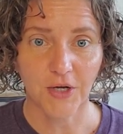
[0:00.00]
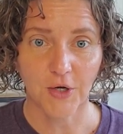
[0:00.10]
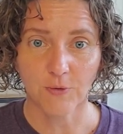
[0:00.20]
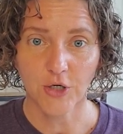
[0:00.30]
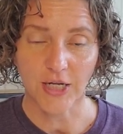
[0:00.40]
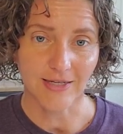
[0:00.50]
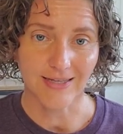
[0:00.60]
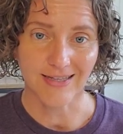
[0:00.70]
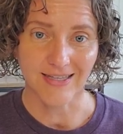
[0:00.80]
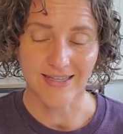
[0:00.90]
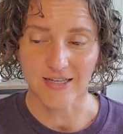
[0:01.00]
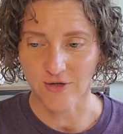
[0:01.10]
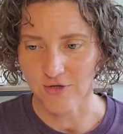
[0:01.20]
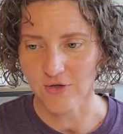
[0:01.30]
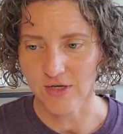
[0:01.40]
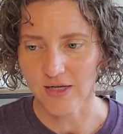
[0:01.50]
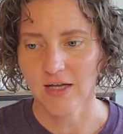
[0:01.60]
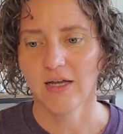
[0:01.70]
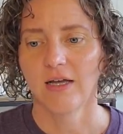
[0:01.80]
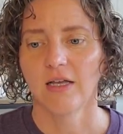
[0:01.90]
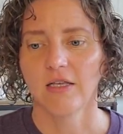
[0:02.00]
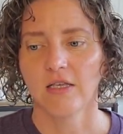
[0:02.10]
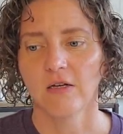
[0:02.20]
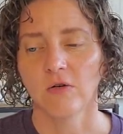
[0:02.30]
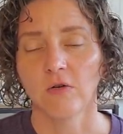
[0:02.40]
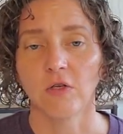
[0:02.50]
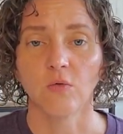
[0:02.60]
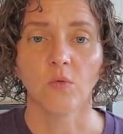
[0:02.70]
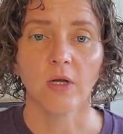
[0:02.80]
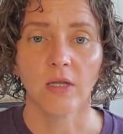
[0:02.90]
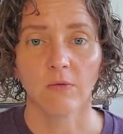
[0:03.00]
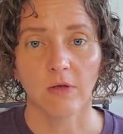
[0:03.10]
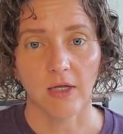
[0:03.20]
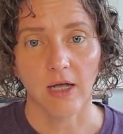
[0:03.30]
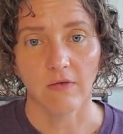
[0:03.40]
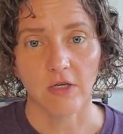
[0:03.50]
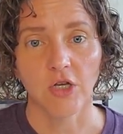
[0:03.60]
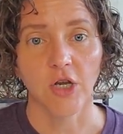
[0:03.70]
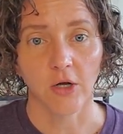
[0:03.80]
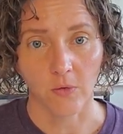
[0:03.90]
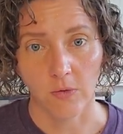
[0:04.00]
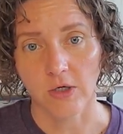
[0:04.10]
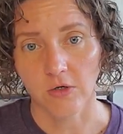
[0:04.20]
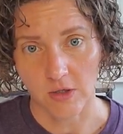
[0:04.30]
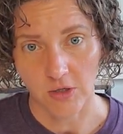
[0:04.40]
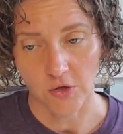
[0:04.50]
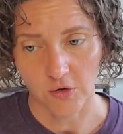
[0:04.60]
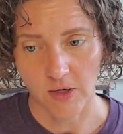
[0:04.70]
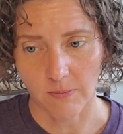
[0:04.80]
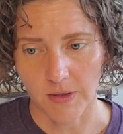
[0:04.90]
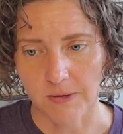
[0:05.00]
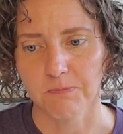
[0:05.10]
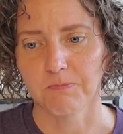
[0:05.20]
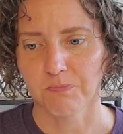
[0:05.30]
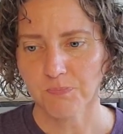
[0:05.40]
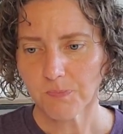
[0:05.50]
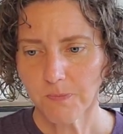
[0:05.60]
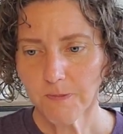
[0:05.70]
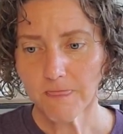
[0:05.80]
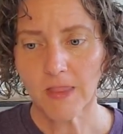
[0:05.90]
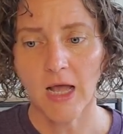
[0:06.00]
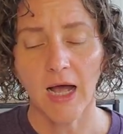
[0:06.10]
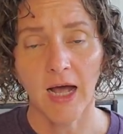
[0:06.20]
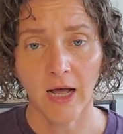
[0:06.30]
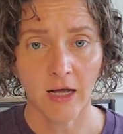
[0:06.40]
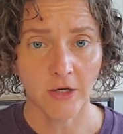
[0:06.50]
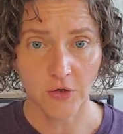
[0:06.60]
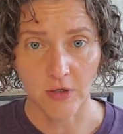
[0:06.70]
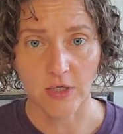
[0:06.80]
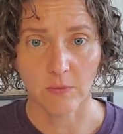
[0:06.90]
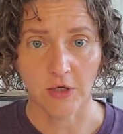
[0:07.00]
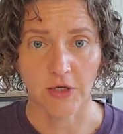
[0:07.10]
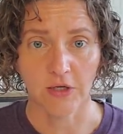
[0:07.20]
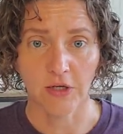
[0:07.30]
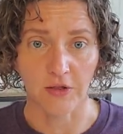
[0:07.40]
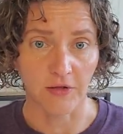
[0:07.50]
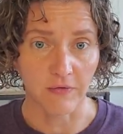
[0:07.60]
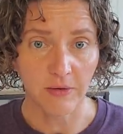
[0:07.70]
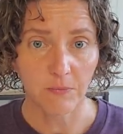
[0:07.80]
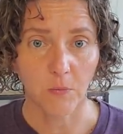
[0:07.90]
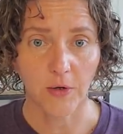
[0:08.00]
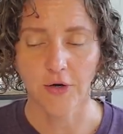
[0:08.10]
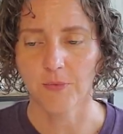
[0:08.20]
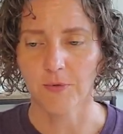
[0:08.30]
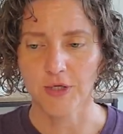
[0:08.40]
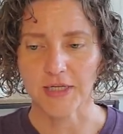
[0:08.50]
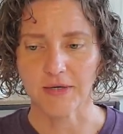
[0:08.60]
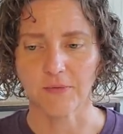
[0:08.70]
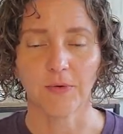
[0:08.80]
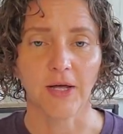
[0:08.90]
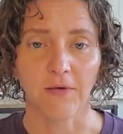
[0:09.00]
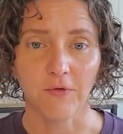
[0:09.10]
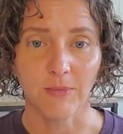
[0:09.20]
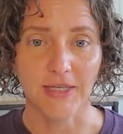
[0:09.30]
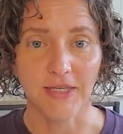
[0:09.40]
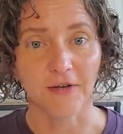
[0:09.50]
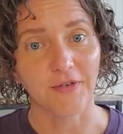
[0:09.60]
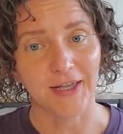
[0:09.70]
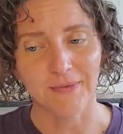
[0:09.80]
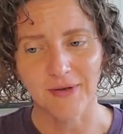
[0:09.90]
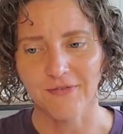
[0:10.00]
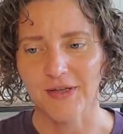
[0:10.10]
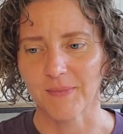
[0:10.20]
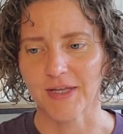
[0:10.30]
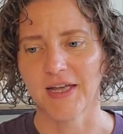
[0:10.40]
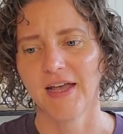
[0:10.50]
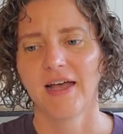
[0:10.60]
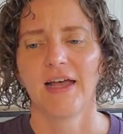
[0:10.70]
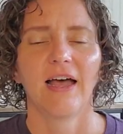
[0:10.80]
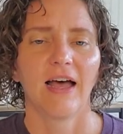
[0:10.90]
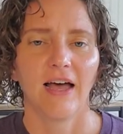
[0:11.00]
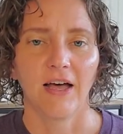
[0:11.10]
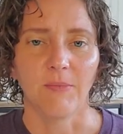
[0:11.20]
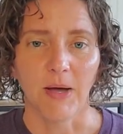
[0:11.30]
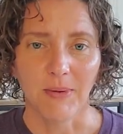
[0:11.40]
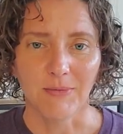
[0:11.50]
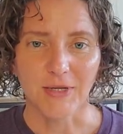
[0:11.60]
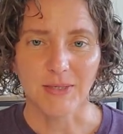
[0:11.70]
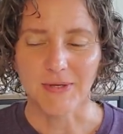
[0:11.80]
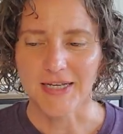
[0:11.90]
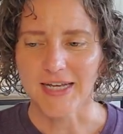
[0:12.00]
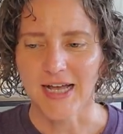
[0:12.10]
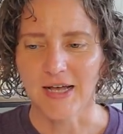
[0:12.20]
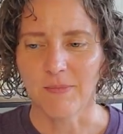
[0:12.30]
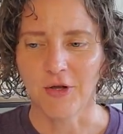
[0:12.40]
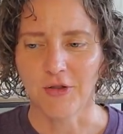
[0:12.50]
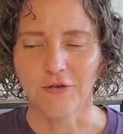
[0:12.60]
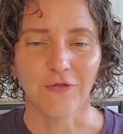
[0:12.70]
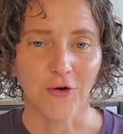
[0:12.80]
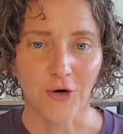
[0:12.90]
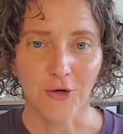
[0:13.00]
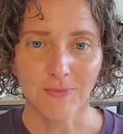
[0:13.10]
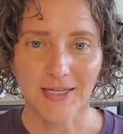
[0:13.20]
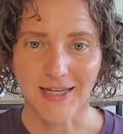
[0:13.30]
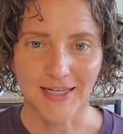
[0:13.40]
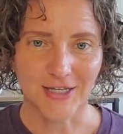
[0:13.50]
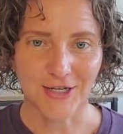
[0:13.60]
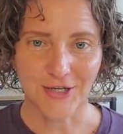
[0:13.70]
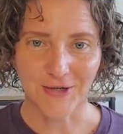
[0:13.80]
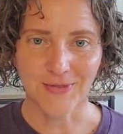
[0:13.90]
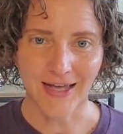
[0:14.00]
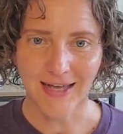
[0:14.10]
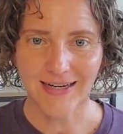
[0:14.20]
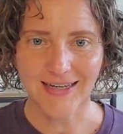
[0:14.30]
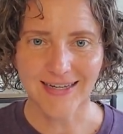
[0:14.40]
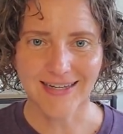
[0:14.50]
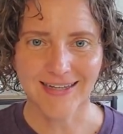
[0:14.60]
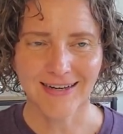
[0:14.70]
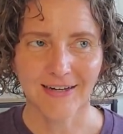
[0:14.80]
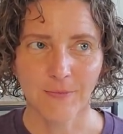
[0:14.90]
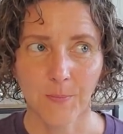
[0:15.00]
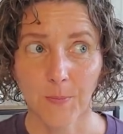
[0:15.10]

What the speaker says: and no checks in this industry. So you really, really have to know and trust your company. I trust Young Living 100% for myself and my family. I'm able to spend time on their farms. I get to do that in,